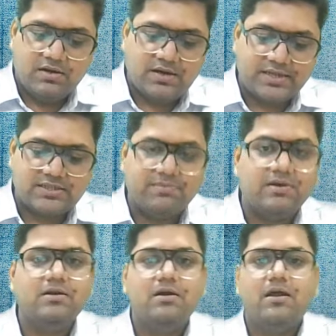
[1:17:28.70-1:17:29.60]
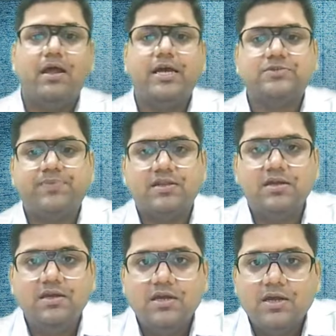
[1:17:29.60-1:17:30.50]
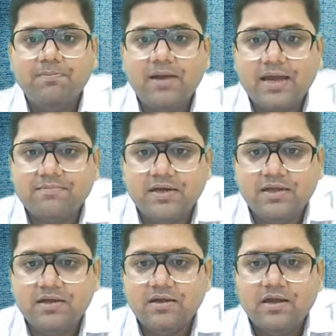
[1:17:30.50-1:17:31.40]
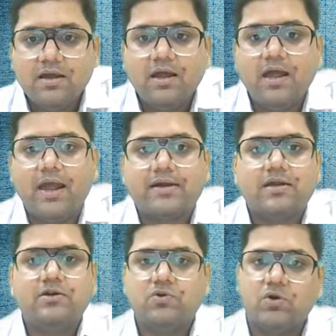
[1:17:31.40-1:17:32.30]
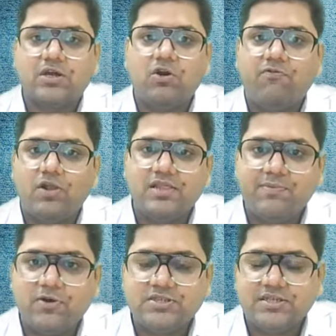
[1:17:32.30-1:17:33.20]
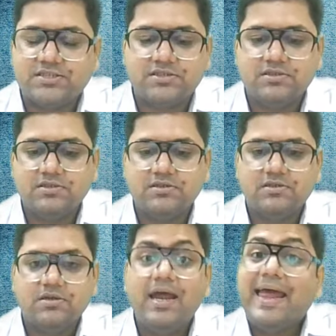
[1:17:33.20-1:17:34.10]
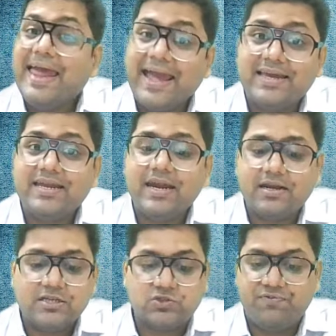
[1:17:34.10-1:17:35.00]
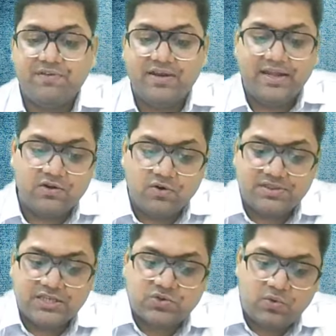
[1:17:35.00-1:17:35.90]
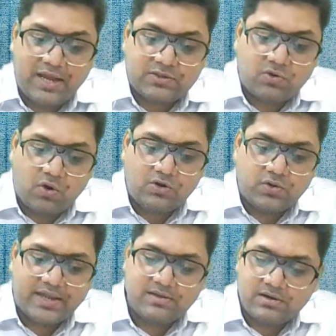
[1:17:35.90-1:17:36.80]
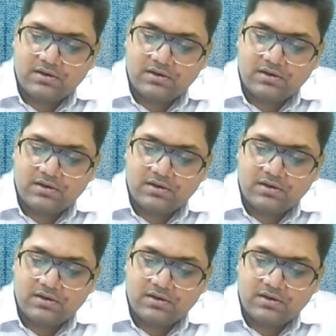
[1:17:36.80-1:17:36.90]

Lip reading: taxable as per the Black Money Act. Total of all the deposits, aggregate. So we will ignore this 2 lakh altogether.